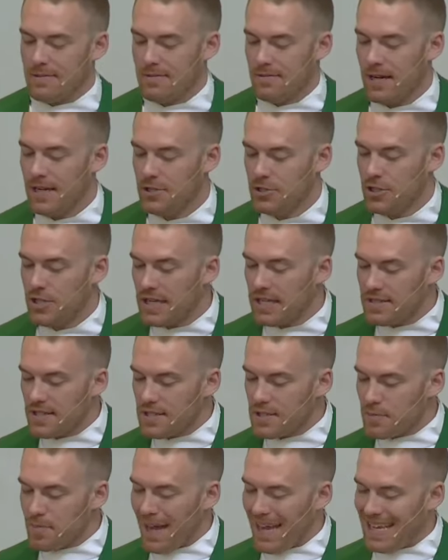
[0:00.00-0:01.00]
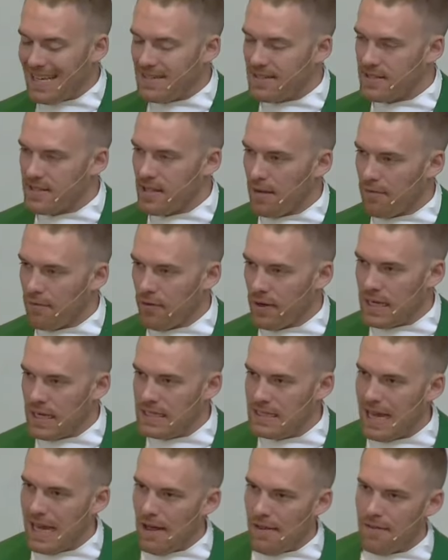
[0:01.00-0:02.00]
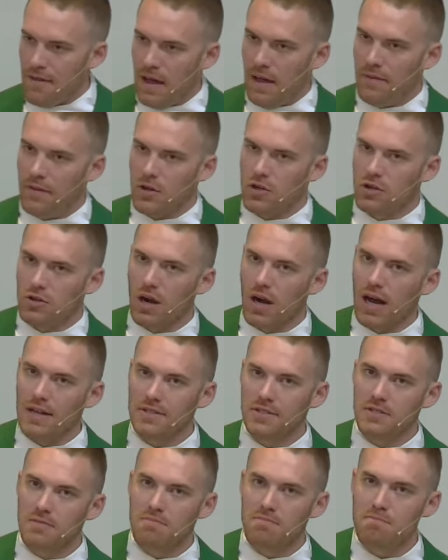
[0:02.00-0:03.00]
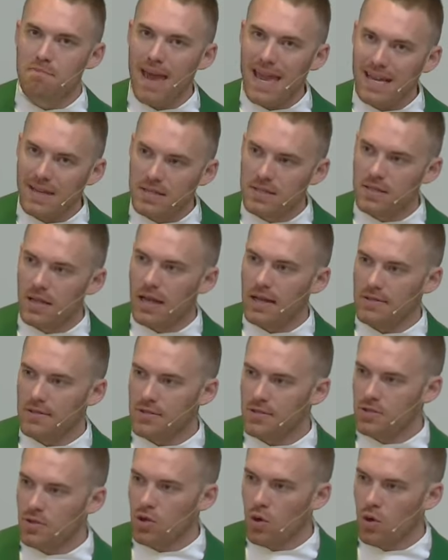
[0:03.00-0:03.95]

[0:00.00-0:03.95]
Right? Jesus, by His suffering and death on the cross, makes us